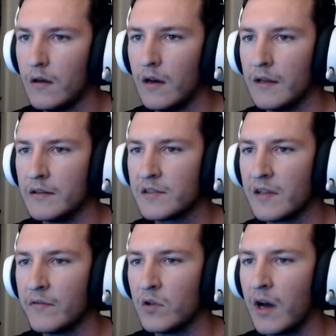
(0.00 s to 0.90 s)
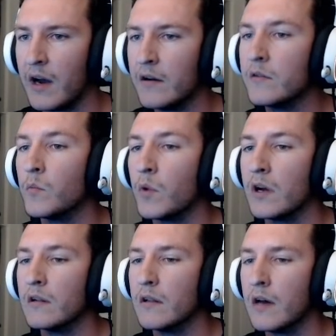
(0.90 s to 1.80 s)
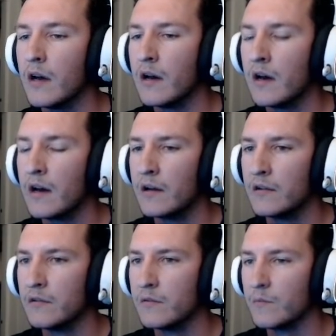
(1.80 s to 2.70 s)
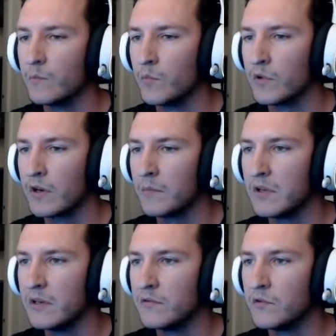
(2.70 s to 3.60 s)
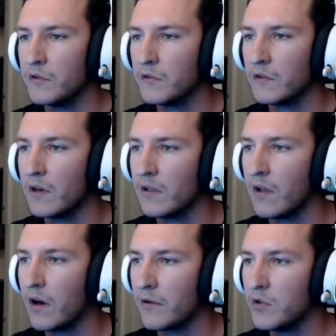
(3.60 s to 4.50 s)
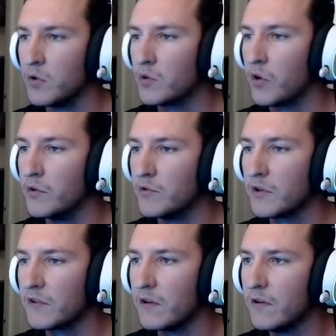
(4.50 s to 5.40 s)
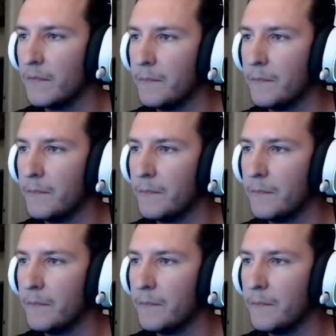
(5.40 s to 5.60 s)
And this level Iron Whale, we're gonna be introducing a lot of new coin tricks here.